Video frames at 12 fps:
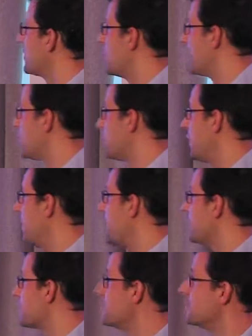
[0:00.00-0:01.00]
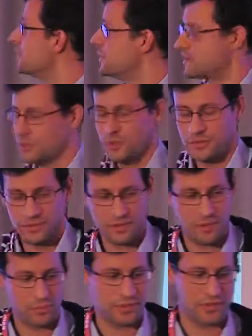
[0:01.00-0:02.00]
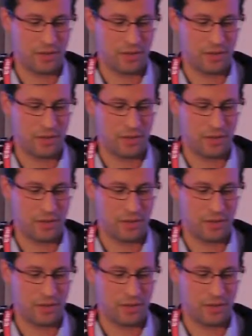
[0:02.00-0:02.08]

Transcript: Number 5, this is also something that